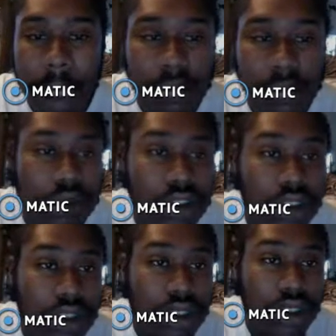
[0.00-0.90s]
We
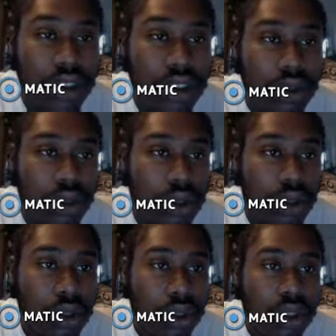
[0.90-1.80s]
should
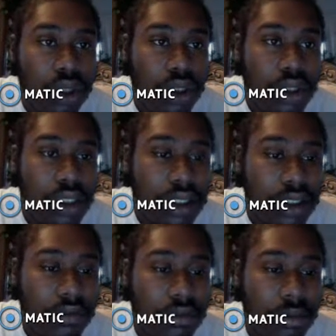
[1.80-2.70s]
take this
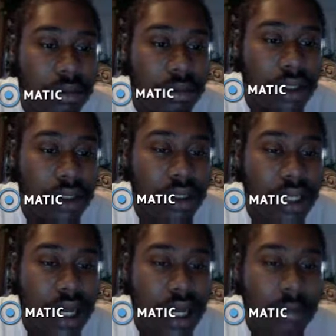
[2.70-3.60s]
from the
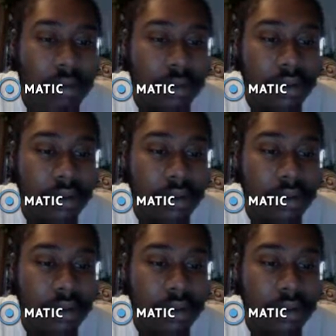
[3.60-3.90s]
top.